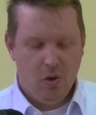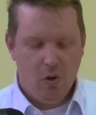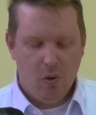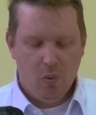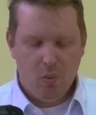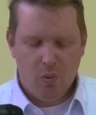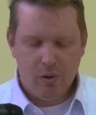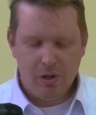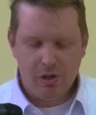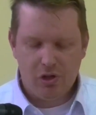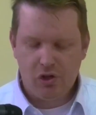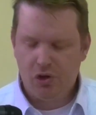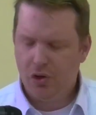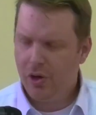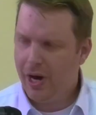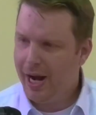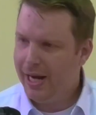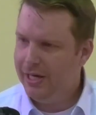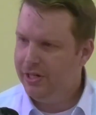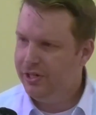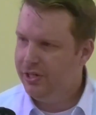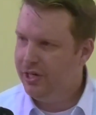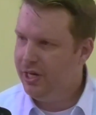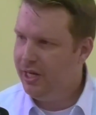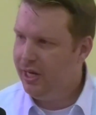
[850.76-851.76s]
What a
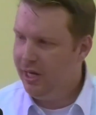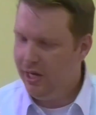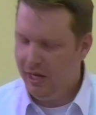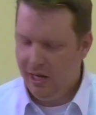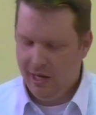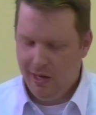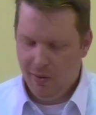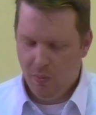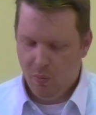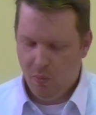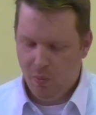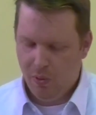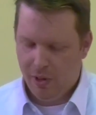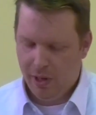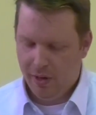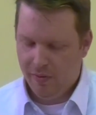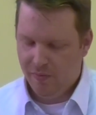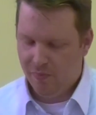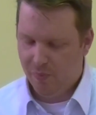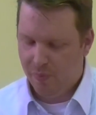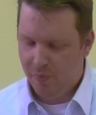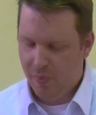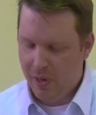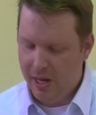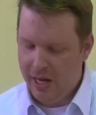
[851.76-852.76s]
tragedy it would
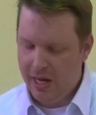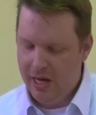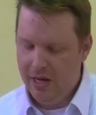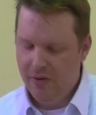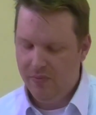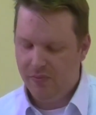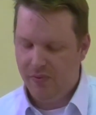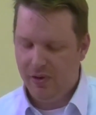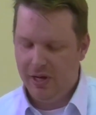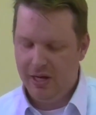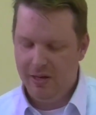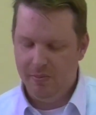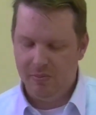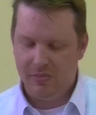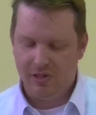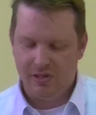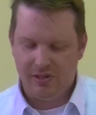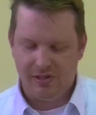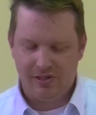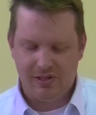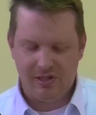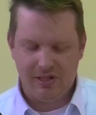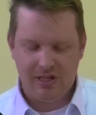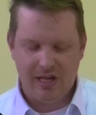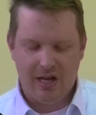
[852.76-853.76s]
have been for him to
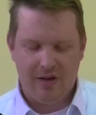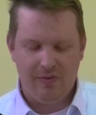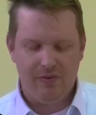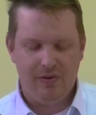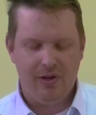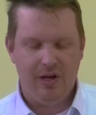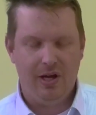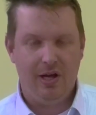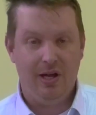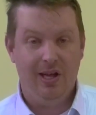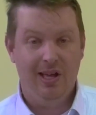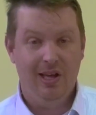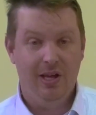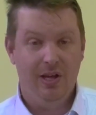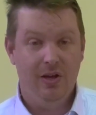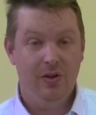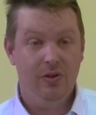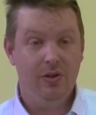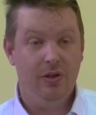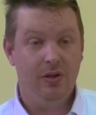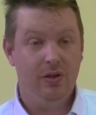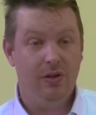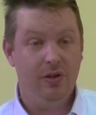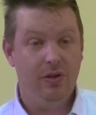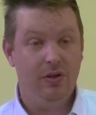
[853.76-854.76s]
discover
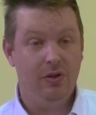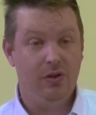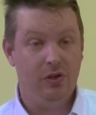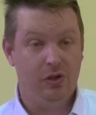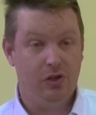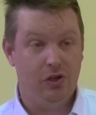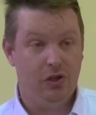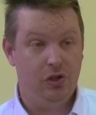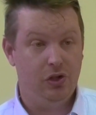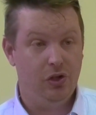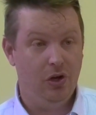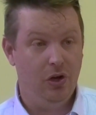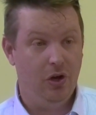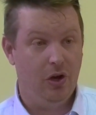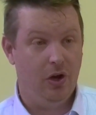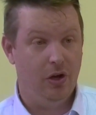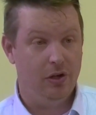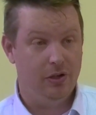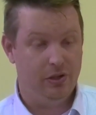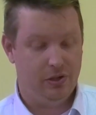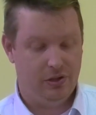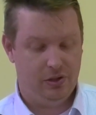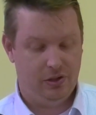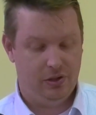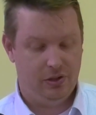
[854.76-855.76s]
that the
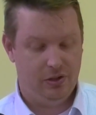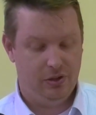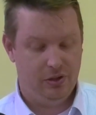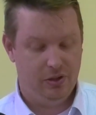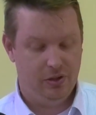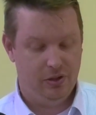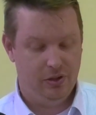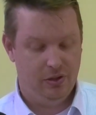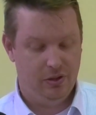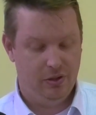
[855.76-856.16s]
church